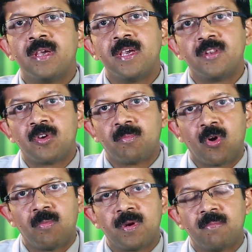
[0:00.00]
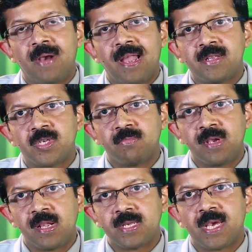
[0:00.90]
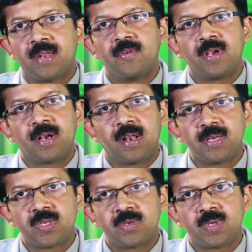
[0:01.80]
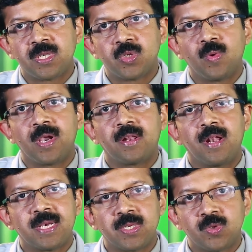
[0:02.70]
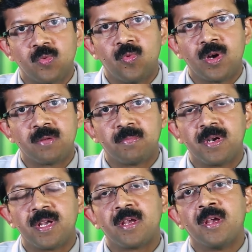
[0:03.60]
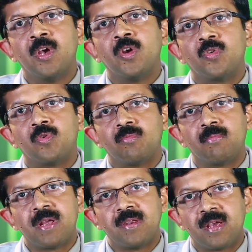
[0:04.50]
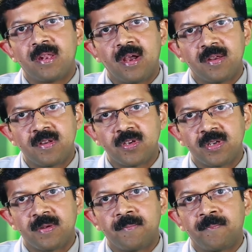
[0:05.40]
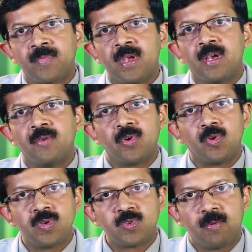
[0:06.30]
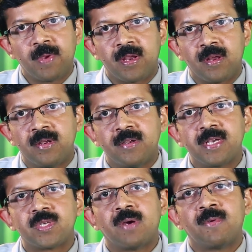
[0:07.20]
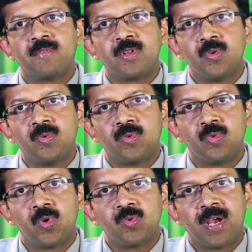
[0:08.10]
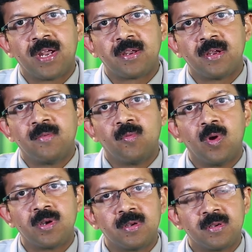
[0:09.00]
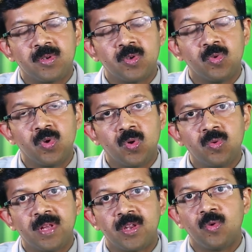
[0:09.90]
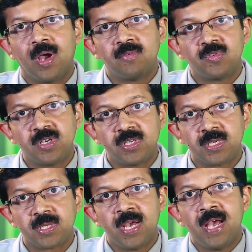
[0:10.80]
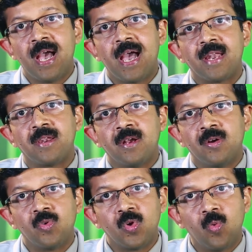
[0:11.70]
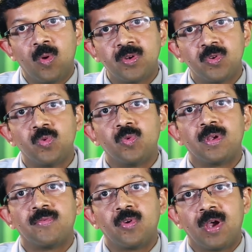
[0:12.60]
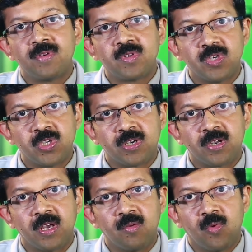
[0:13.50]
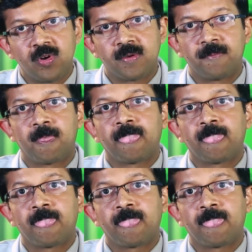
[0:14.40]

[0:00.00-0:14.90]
Eat proper balanced meals and drink at least 6 to 8 glasses of water per day to maintain hydration. If you go swimming, take someone with you who know that you have seizures and who know what to do if you have a seizure in water.